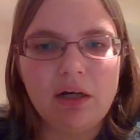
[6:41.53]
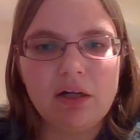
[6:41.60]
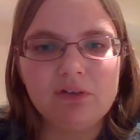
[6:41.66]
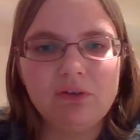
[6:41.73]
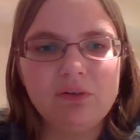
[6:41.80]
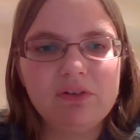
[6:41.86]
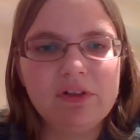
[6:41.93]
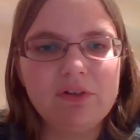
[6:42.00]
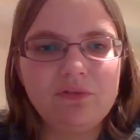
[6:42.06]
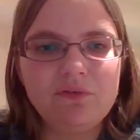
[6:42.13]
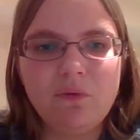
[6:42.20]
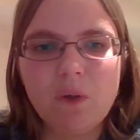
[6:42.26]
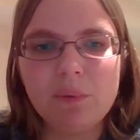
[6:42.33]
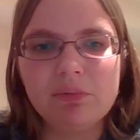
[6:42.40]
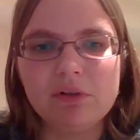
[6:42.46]
So instead of
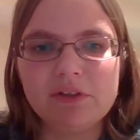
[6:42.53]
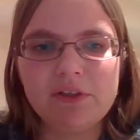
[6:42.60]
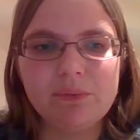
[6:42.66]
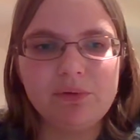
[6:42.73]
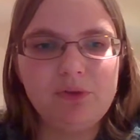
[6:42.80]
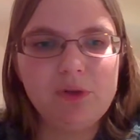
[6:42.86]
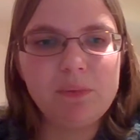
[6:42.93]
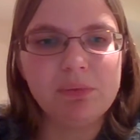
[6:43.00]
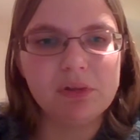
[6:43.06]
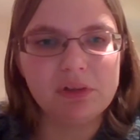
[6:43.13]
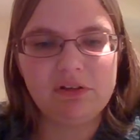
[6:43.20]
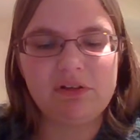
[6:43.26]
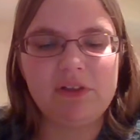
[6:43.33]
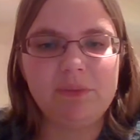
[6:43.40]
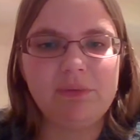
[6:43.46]
4 books, it was 2
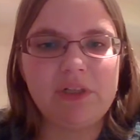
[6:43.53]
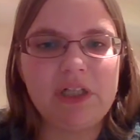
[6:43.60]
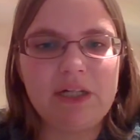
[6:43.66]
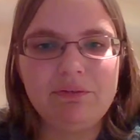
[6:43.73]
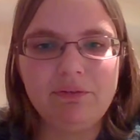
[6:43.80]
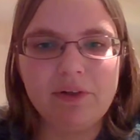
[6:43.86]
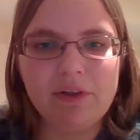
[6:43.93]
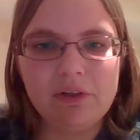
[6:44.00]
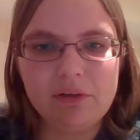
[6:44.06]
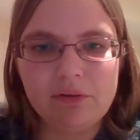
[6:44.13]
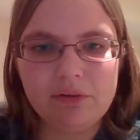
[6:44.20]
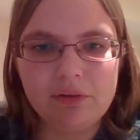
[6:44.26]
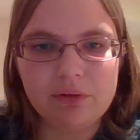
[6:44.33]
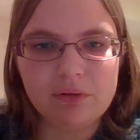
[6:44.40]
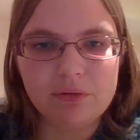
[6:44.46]
books because it was a half credit.
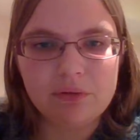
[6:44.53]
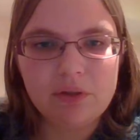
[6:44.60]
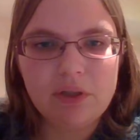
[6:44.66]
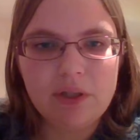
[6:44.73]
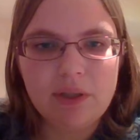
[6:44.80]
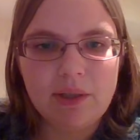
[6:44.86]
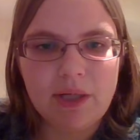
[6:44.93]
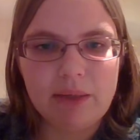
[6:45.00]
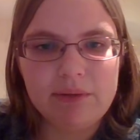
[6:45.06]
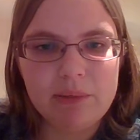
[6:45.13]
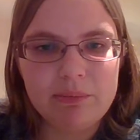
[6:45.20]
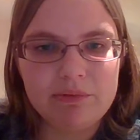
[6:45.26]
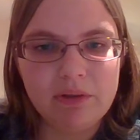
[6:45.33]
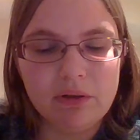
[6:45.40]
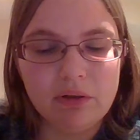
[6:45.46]
So I was
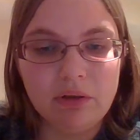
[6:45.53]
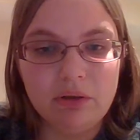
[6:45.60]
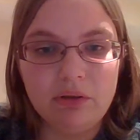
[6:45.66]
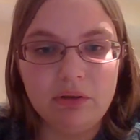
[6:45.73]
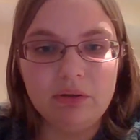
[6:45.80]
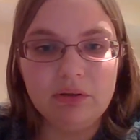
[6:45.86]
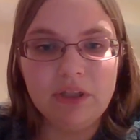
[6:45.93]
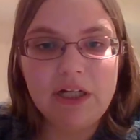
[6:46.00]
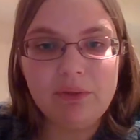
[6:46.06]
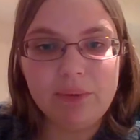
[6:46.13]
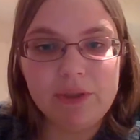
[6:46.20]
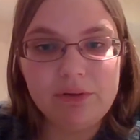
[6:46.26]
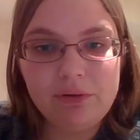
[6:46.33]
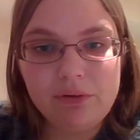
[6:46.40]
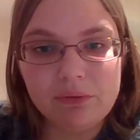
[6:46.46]
able to earn that
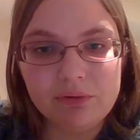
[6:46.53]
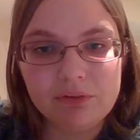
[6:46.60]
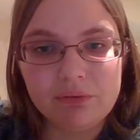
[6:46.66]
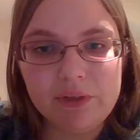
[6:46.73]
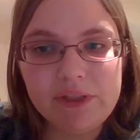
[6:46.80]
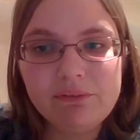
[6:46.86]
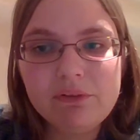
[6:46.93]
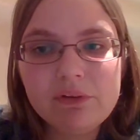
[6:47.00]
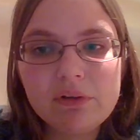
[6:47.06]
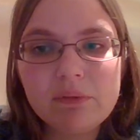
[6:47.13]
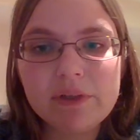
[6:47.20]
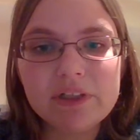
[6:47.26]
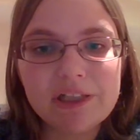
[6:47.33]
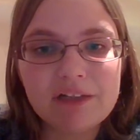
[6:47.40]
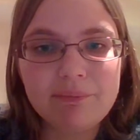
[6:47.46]
way too. So even though
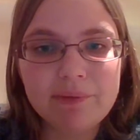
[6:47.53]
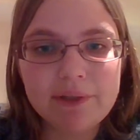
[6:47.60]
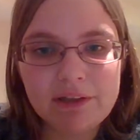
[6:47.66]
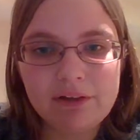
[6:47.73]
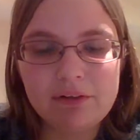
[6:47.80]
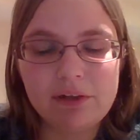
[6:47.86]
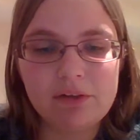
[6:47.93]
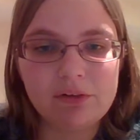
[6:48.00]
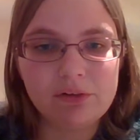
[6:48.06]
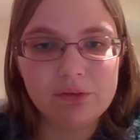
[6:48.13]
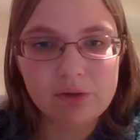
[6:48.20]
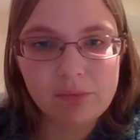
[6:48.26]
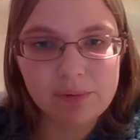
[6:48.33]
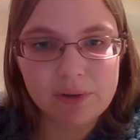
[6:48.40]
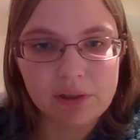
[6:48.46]
I left my clarinet in a
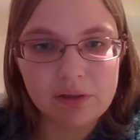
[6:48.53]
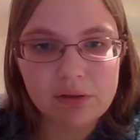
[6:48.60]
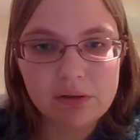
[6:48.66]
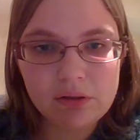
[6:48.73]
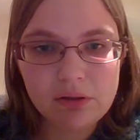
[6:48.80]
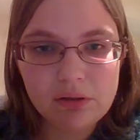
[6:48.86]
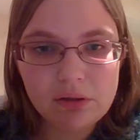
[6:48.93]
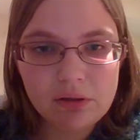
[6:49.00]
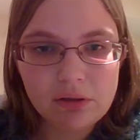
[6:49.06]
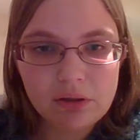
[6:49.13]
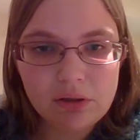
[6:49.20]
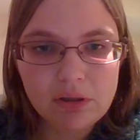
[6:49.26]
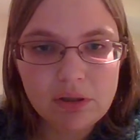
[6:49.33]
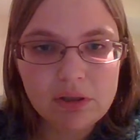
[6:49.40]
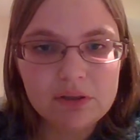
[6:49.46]
snowbank,
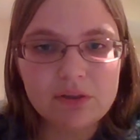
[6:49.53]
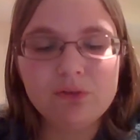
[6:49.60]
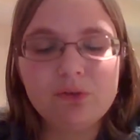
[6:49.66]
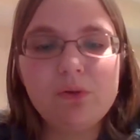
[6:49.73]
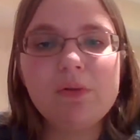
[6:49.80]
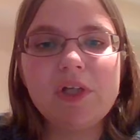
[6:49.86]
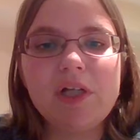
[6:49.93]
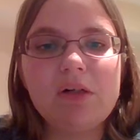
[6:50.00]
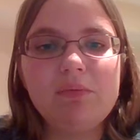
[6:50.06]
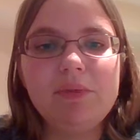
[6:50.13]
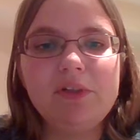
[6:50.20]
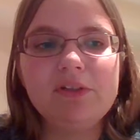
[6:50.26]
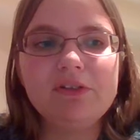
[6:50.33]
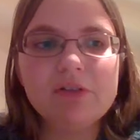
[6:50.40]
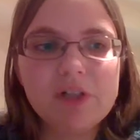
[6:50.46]
the school helped
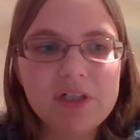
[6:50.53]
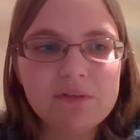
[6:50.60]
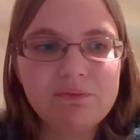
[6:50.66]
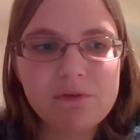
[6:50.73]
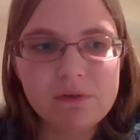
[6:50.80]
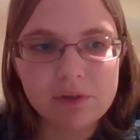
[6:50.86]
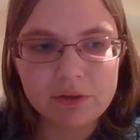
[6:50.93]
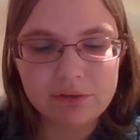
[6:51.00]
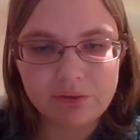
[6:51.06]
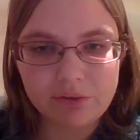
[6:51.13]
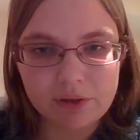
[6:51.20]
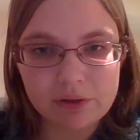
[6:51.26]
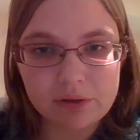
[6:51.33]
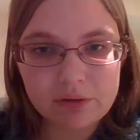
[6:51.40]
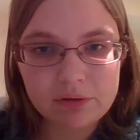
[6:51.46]
me still get a full arts
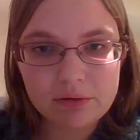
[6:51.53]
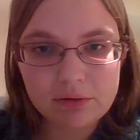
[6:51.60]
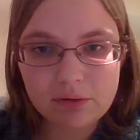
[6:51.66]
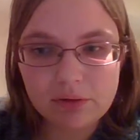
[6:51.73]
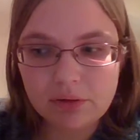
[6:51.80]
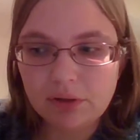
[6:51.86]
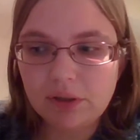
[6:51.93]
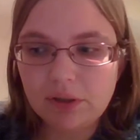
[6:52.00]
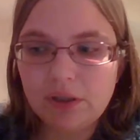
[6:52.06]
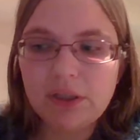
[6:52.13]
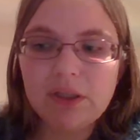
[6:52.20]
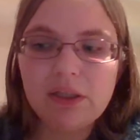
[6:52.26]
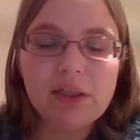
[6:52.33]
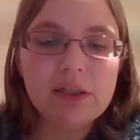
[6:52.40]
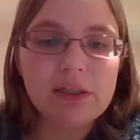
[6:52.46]
credit
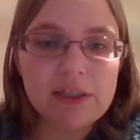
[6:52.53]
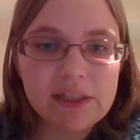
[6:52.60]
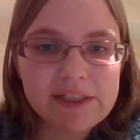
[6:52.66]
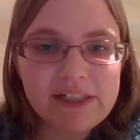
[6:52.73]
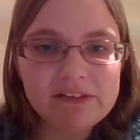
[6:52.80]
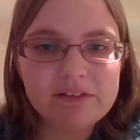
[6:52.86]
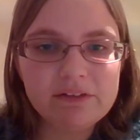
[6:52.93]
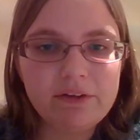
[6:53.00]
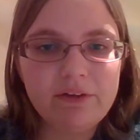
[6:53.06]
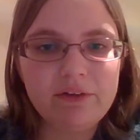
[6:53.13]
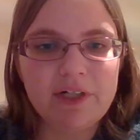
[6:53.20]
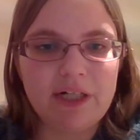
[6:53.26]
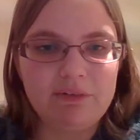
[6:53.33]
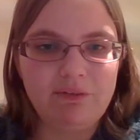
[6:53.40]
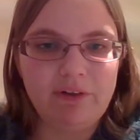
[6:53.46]
and get this other
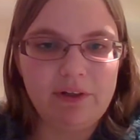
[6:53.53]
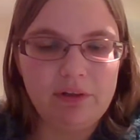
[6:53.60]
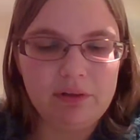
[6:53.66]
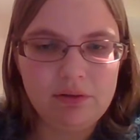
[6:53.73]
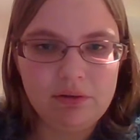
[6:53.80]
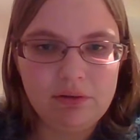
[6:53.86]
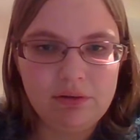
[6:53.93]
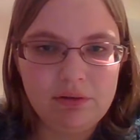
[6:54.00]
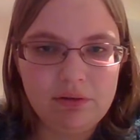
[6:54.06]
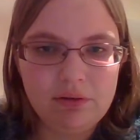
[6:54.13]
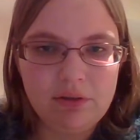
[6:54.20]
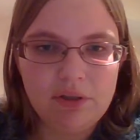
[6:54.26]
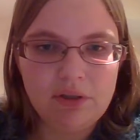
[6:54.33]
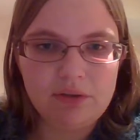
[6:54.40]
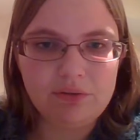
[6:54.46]
half credit.
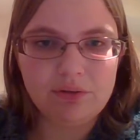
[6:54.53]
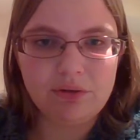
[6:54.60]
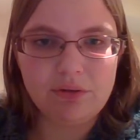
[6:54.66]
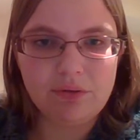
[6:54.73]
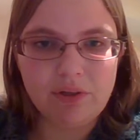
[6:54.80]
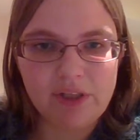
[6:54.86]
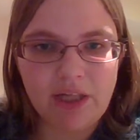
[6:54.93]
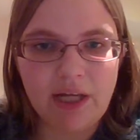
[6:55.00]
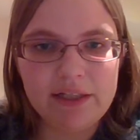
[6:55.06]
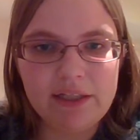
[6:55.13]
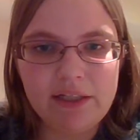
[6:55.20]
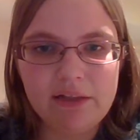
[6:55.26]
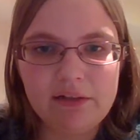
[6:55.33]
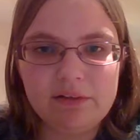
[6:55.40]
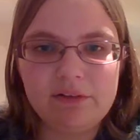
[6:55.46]
So like, I
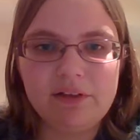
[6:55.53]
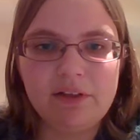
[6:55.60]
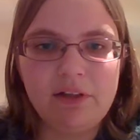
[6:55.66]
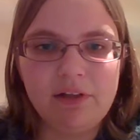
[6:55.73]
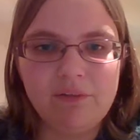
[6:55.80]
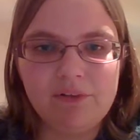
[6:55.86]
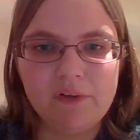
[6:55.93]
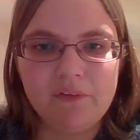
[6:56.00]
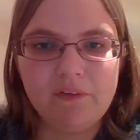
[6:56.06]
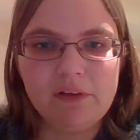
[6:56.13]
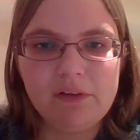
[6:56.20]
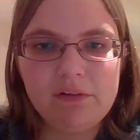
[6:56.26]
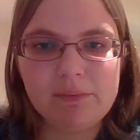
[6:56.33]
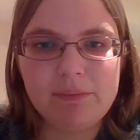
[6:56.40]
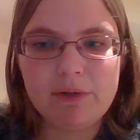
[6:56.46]
can't say enough good
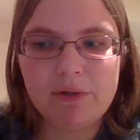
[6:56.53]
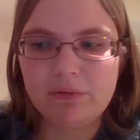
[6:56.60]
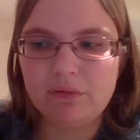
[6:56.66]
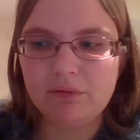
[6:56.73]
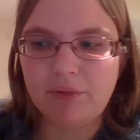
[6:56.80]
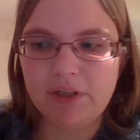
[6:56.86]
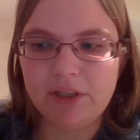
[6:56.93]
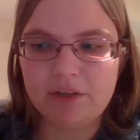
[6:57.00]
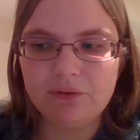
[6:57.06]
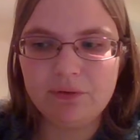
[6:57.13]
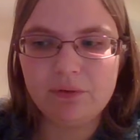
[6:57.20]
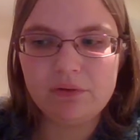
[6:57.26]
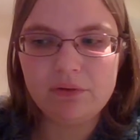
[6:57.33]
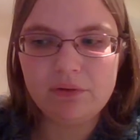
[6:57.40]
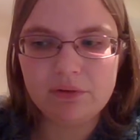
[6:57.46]
things about my high
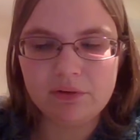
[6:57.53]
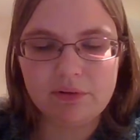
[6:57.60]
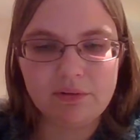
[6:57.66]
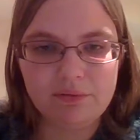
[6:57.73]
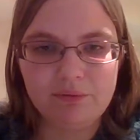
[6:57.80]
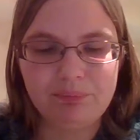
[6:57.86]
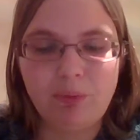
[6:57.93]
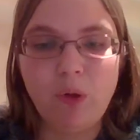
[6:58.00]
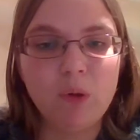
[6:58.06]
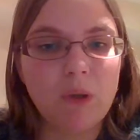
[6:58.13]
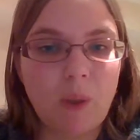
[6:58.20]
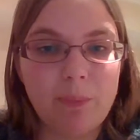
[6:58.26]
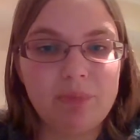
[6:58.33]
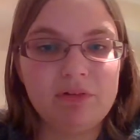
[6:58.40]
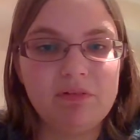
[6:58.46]
school. It's polar
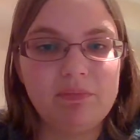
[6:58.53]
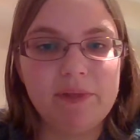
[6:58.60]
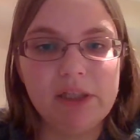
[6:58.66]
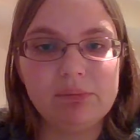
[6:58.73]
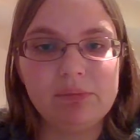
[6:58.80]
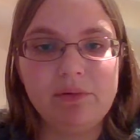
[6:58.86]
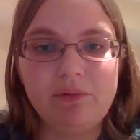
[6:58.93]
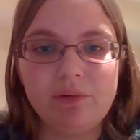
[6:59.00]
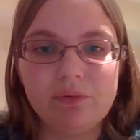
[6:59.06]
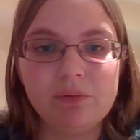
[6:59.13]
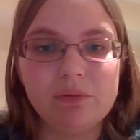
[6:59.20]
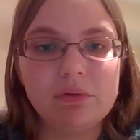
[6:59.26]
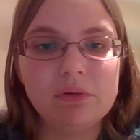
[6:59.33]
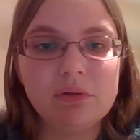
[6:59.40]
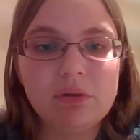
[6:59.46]
opposite of my elementary
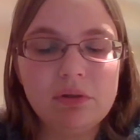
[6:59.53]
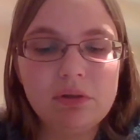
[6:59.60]
school.